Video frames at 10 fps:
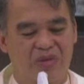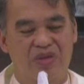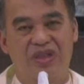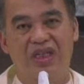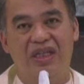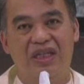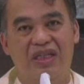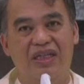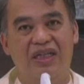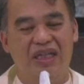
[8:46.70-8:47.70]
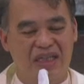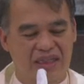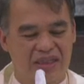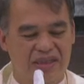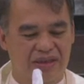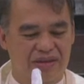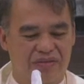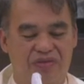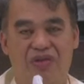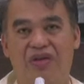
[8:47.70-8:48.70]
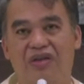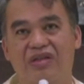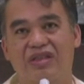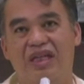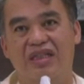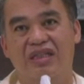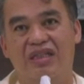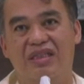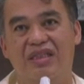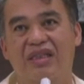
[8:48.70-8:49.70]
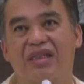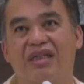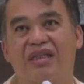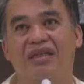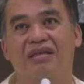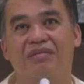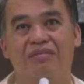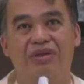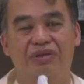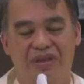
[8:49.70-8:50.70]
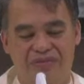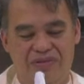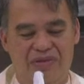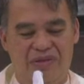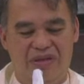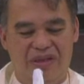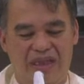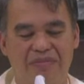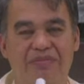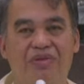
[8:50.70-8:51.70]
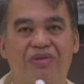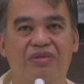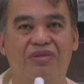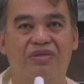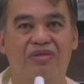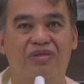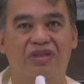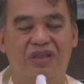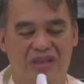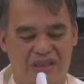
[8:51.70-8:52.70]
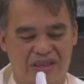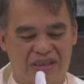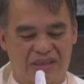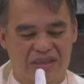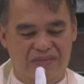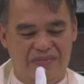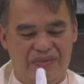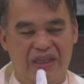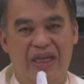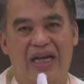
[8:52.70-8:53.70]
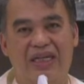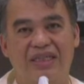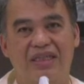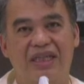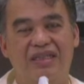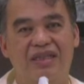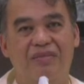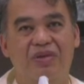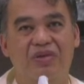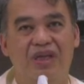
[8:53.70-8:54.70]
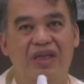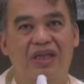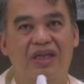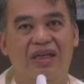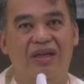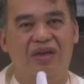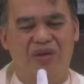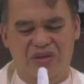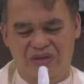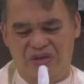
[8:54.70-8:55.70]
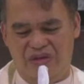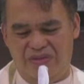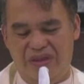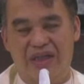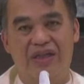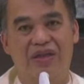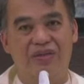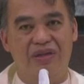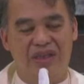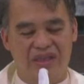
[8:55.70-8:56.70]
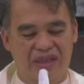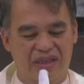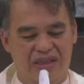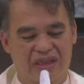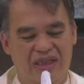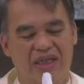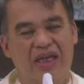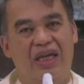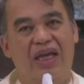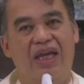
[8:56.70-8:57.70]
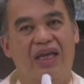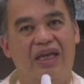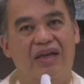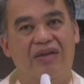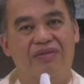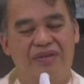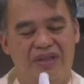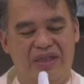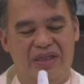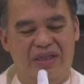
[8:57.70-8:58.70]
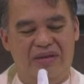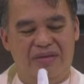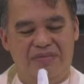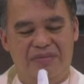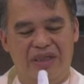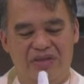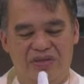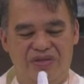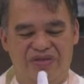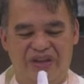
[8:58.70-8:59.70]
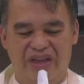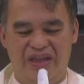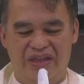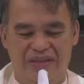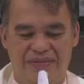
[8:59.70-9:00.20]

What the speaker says: see their need for such beautiful temples, churches, as a testimony also of their unity and of their mature faith.